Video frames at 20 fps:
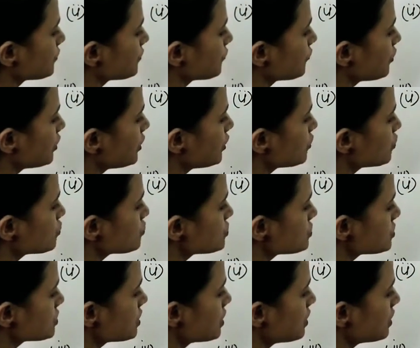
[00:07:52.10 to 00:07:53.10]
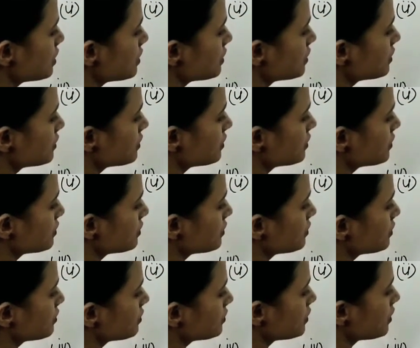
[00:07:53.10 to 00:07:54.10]
we will use
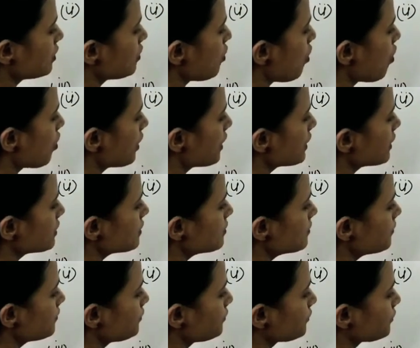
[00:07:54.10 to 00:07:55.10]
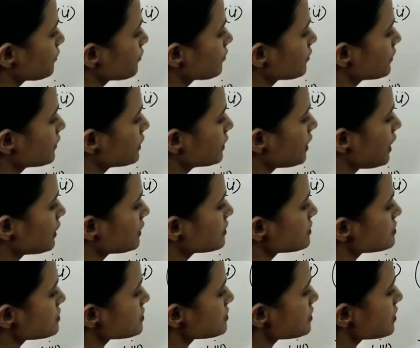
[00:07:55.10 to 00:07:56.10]
the law here, that
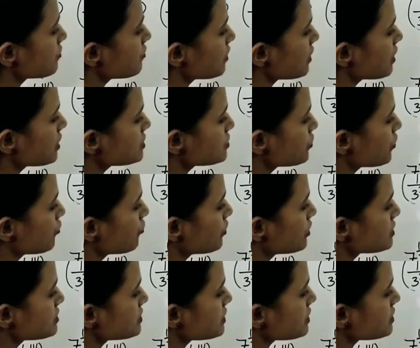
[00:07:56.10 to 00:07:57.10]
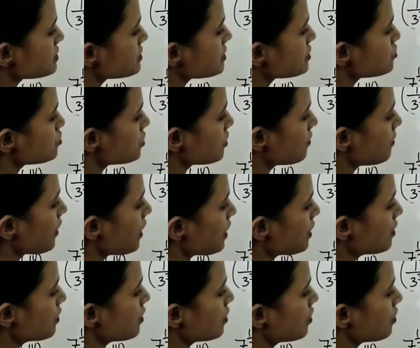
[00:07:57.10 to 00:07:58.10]
this is giving us 56 raised to the
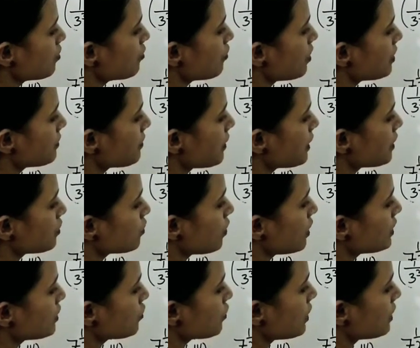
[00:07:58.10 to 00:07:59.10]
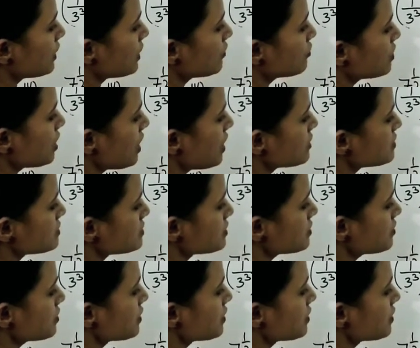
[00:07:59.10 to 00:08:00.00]
power 1 by 2, and you can leave the answer